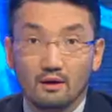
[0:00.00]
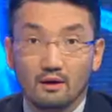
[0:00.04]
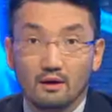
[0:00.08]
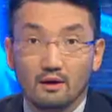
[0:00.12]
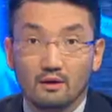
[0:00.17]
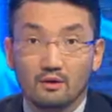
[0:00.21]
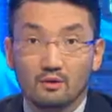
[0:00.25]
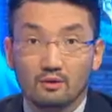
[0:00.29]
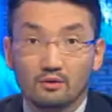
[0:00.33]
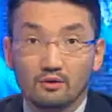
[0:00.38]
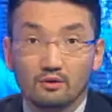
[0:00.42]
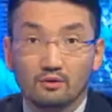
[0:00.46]

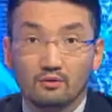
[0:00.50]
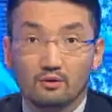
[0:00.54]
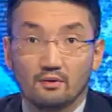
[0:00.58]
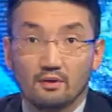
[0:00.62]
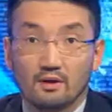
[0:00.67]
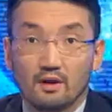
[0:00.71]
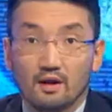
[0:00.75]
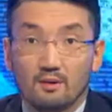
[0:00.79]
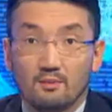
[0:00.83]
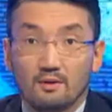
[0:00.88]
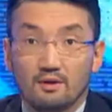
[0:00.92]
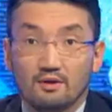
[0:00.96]
According to
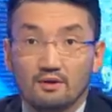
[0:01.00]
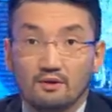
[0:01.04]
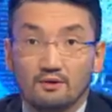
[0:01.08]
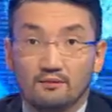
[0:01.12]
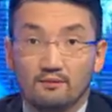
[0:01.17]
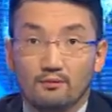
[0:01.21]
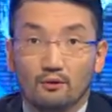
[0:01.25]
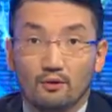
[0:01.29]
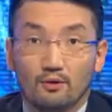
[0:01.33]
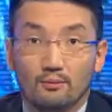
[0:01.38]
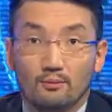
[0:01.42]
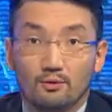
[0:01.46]
the Committee
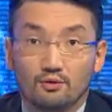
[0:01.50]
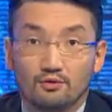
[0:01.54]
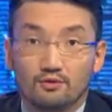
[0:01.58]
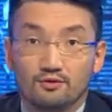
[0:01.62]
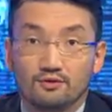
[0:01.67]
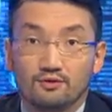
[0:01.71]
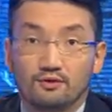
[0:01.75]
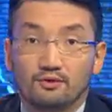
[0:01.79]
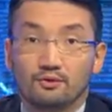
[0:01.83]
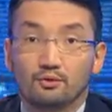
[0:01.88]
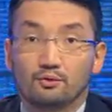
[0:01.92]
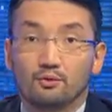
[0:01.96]
for
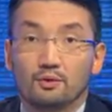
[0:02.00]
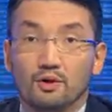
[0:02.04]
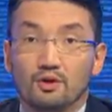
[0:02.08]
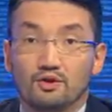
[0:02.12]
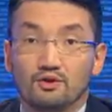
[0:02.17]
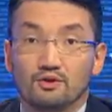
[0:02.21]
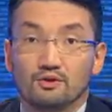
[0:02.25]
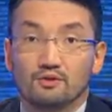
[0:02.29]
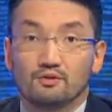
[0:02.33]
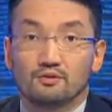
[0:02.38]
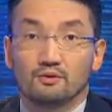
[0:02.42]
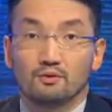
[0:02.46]
Emergency
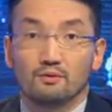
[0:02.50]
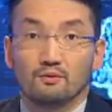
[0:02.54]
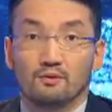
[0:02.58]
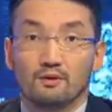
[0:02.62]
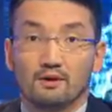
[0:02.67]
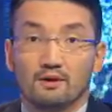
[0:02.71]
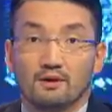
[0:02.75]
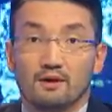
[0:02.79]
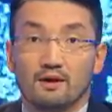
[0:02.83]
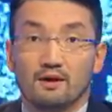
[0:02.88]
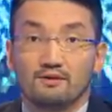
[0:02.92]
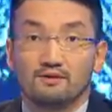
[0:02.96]
Situations of
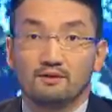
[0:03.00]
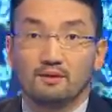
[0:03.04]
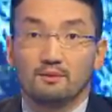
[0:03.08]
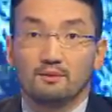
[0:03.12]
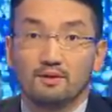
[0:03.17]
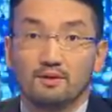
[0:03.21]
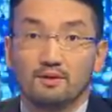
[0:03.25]
the Kazakh